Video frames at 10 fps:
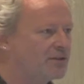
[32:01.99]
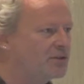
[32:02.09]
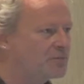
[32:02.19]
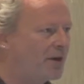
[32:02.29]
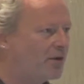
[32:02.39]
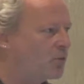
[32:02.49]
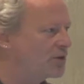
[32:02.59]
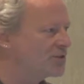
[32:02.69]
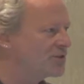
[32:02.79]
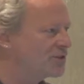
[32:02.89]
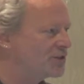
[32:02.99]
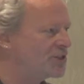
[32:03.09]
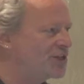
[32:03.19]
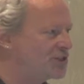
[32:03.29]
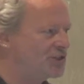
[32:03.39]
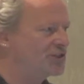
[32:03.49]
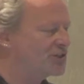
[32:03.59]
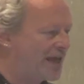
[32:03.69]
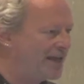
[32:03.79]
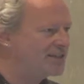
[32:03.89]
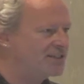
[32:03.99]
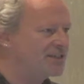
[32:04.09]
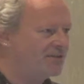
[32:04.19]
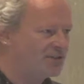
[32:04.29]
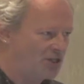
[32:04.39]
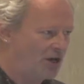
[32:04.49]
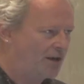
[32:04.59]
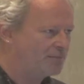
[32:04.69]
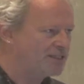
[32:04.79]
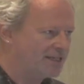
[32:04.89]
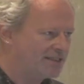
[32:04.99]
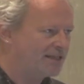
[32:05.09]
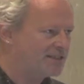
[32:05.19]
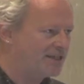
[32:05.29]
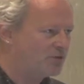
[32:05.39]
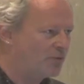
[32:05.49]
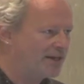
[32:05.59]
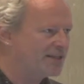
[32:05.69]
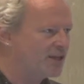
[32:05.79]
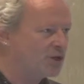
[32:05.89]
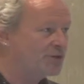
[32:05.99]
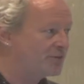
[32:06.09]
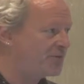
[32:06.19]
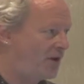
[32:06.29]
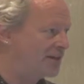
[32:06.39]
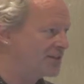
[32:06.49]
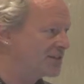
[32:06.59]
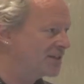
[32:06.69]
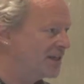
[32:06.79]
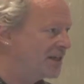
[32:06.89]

huge barrier was the teachers, A, didn't have the time to get that data ready. They couldn't find it.